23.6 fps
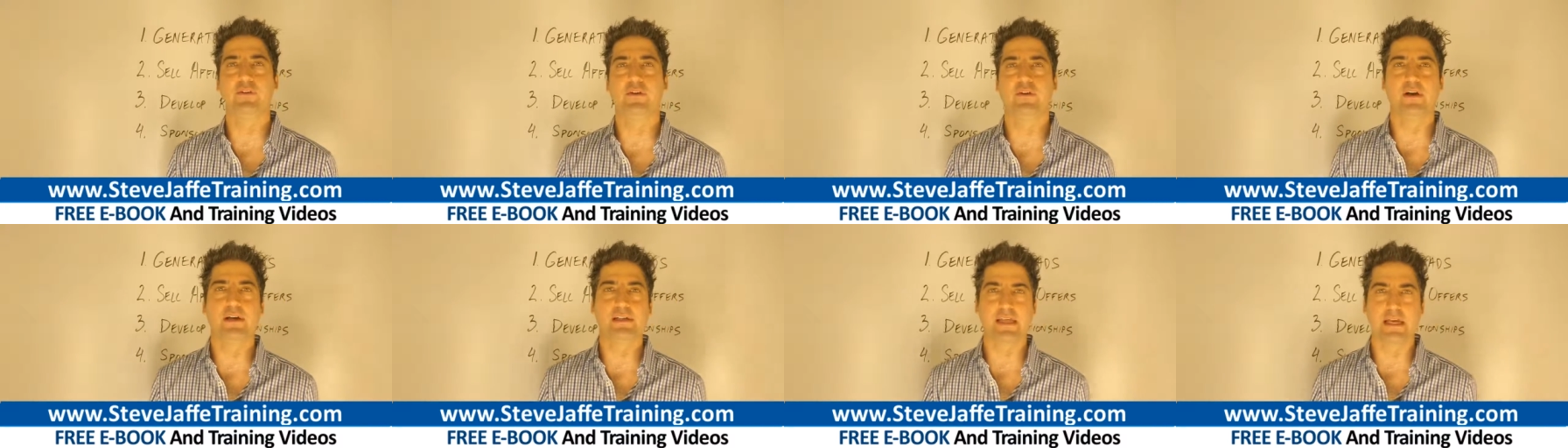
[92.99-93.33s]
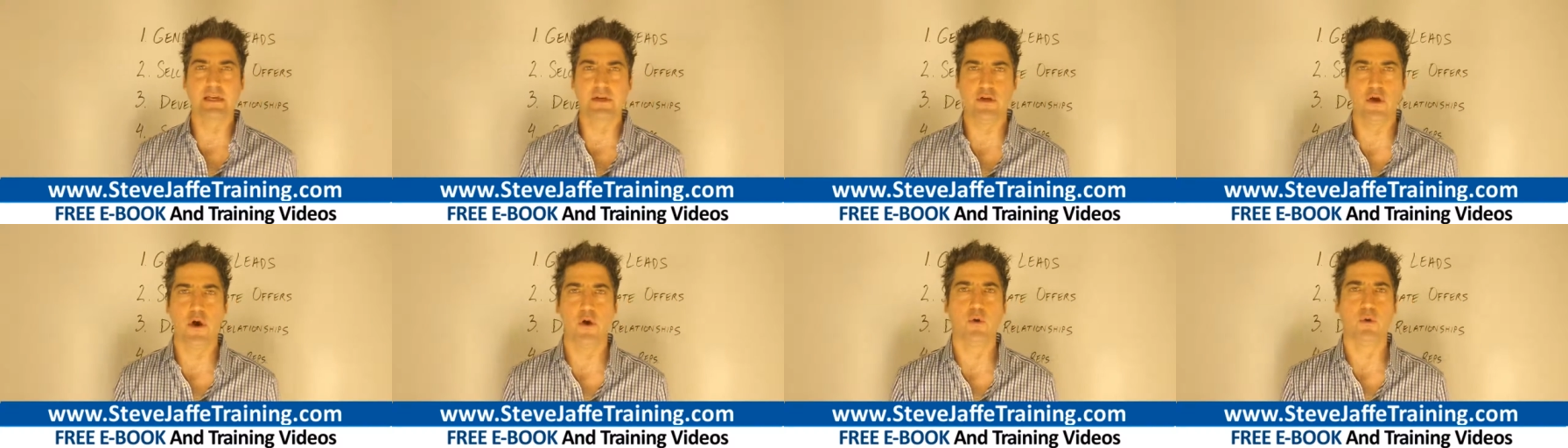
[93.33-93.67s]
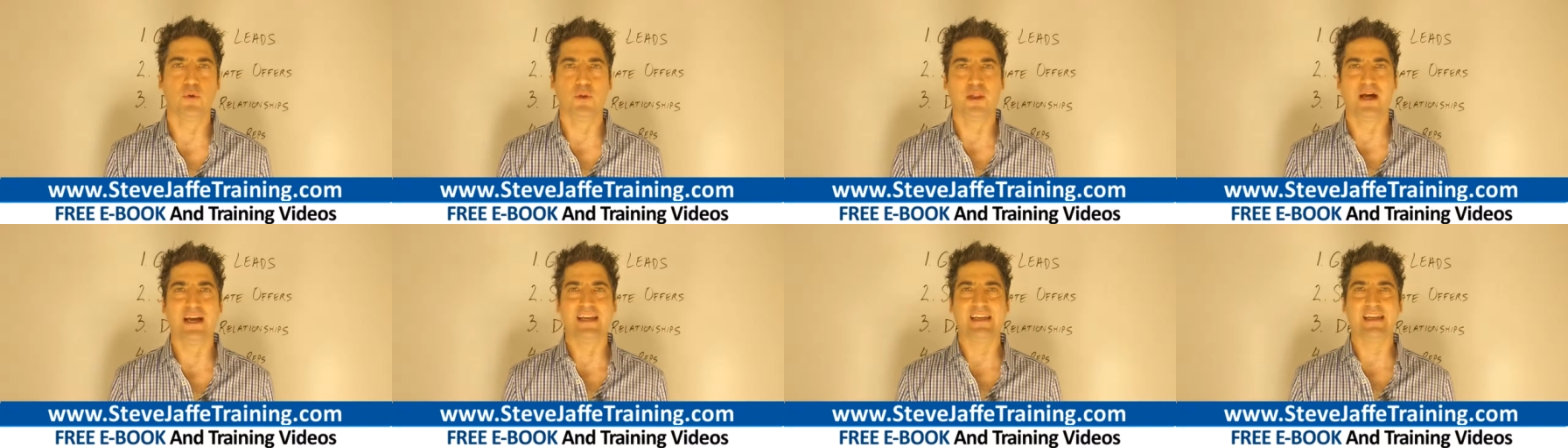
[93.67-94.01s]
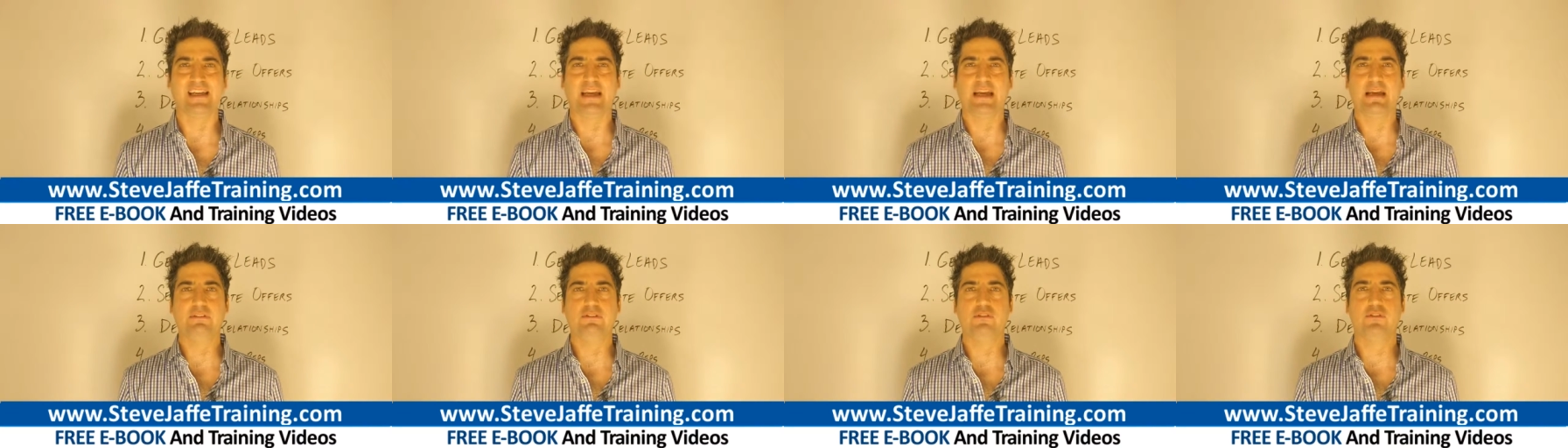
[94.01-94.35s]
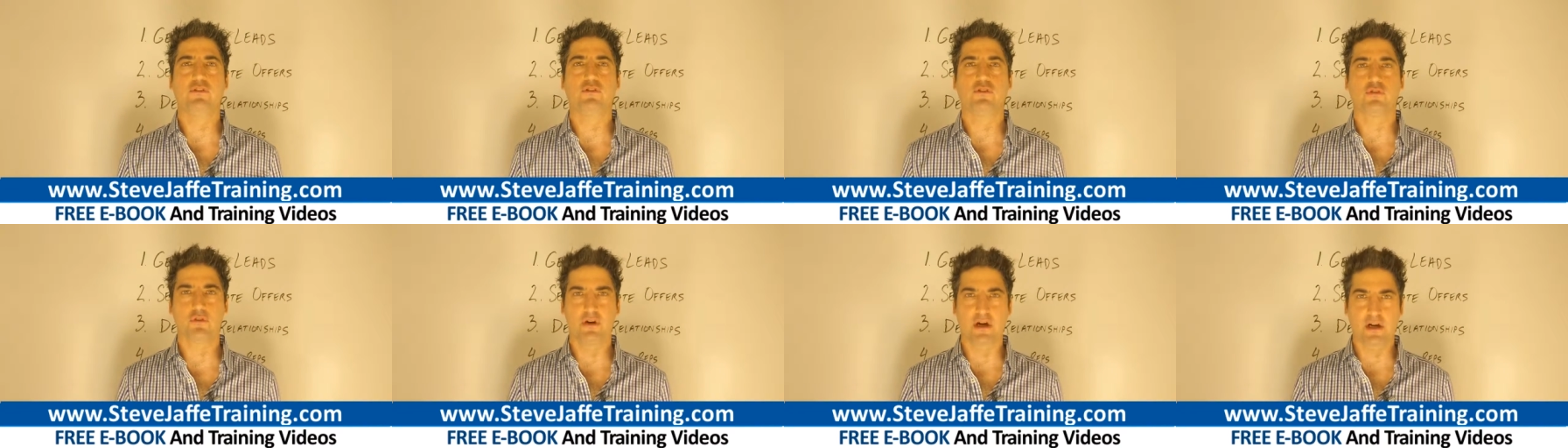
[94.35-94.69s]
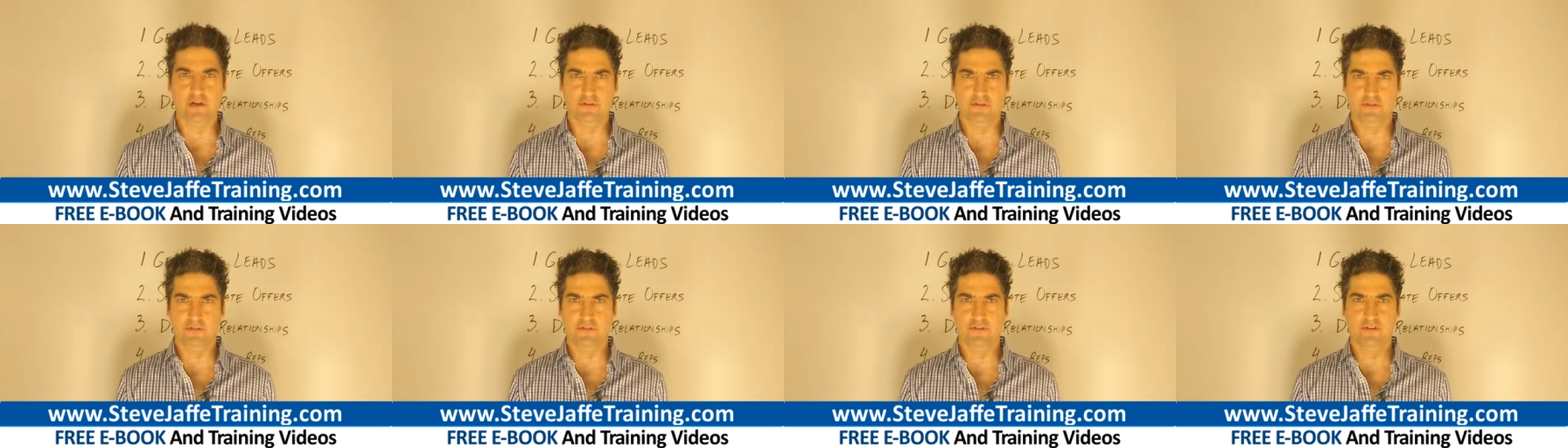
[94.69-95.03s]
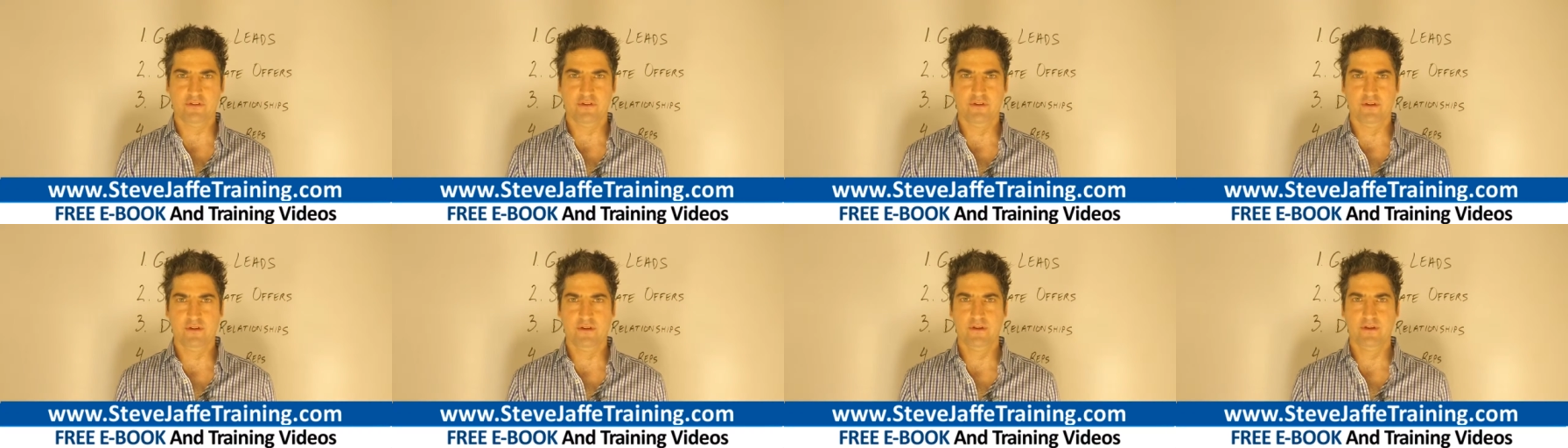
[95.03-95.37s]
feel like they know, like, and trust.